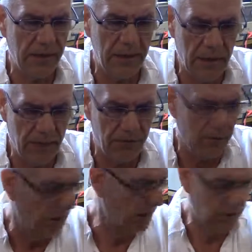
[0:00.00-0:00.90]
They have,
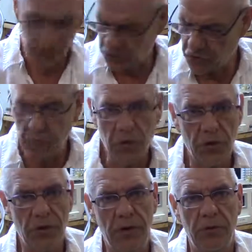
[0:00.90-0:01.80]
because those
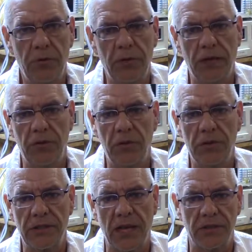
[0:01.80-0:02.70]
motors we can use
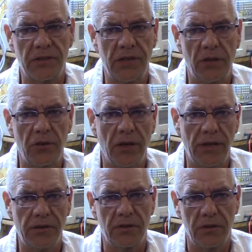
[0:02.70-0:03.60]
it as
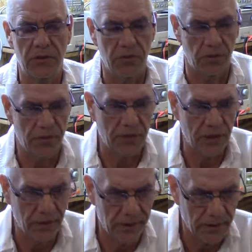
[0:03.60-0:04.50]
synchronized or
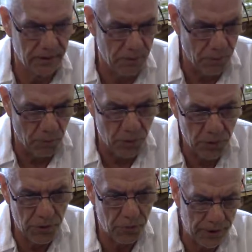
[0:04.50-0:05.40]
synchronic
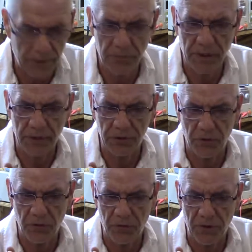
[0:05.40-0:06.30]
motor. We can make it
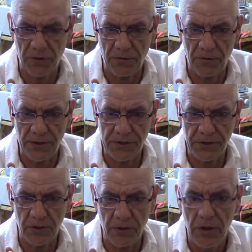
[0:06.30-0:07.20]
turn very, very
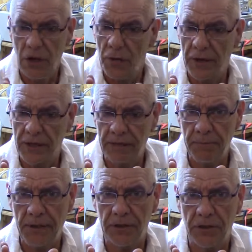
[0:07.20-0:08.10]
slow. We can
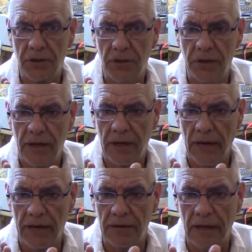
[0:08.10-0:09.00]
make it turn
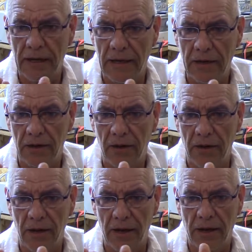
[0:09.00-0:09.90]
and like
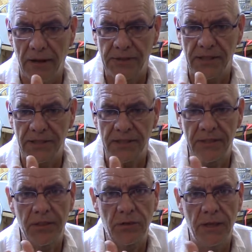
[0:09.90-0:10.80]
a 60
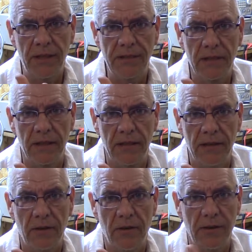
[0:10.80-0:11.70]
degrees.
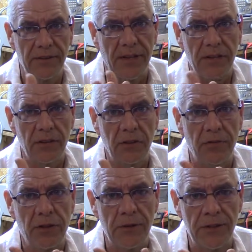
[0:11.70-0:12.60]
10
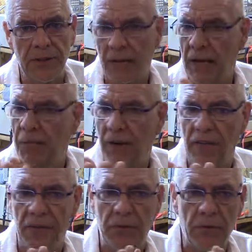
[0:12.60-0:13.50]
degrees at a time,
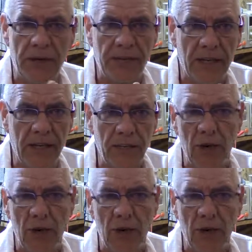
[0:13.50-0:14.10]
5 degrees at a time.